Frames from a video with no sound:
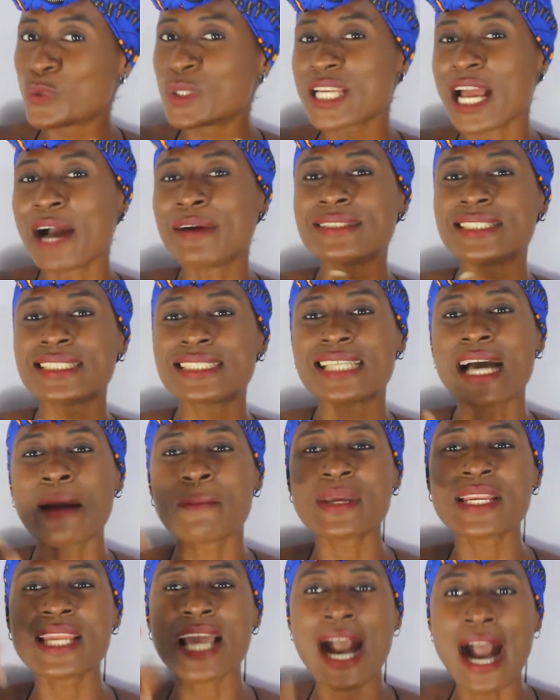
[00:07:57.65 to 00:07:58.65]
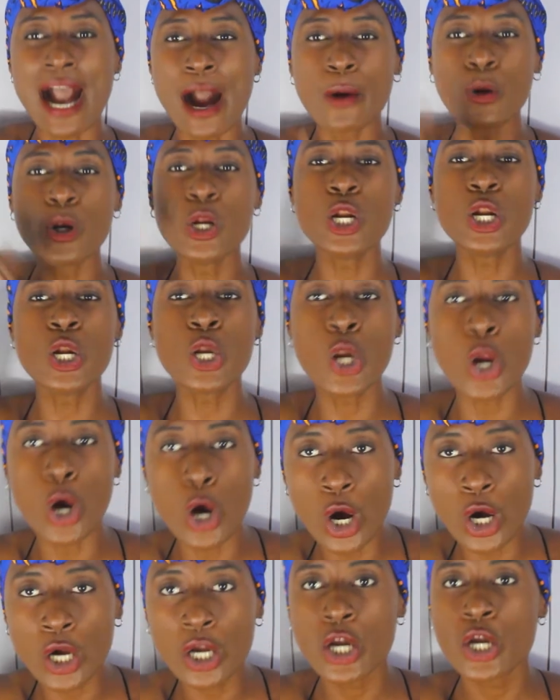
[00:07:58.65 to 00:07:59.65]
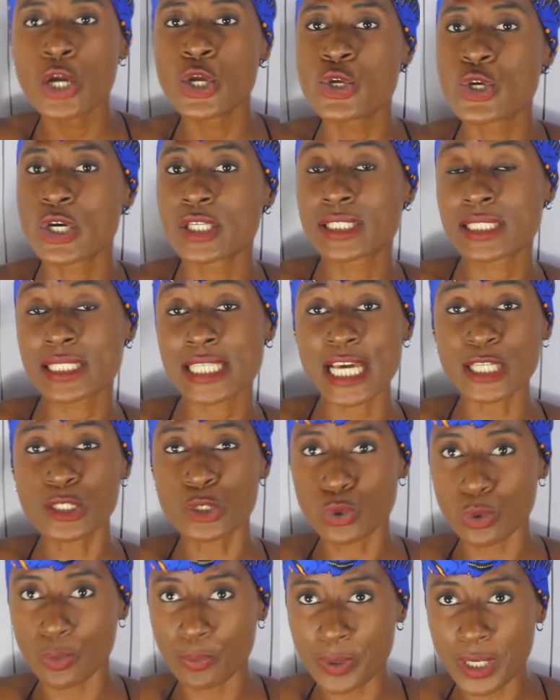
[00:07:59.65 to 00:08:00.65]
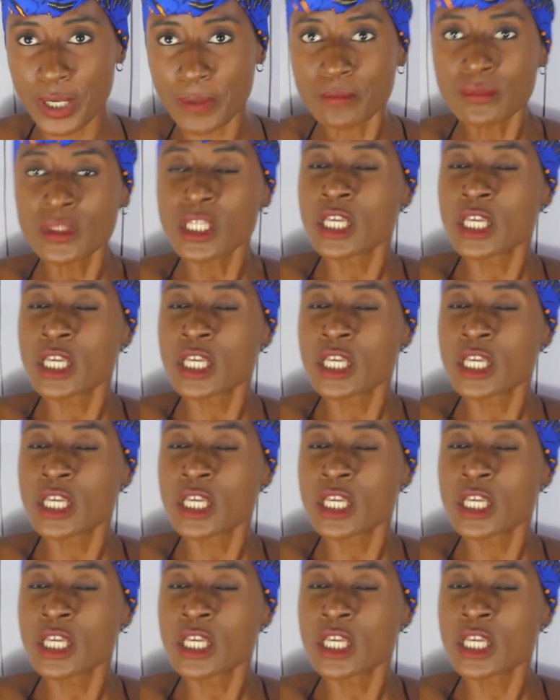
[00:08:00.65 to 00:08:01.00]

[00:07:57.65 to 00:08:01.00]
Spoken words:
will now determine how long your skirt will be.